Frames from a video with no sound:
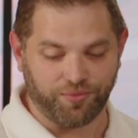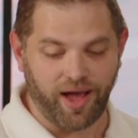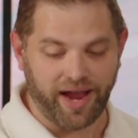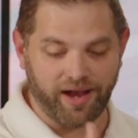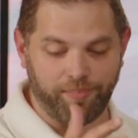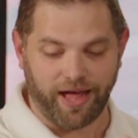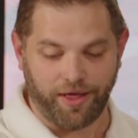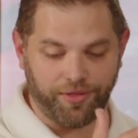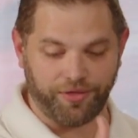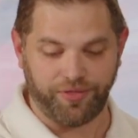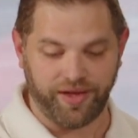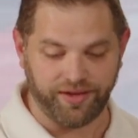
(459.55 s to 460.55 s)
write
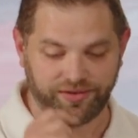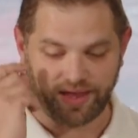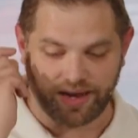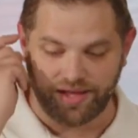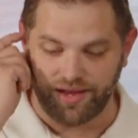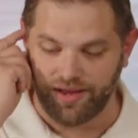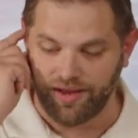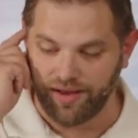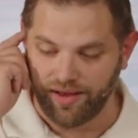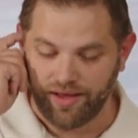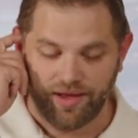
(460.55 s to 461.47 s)
about the things that he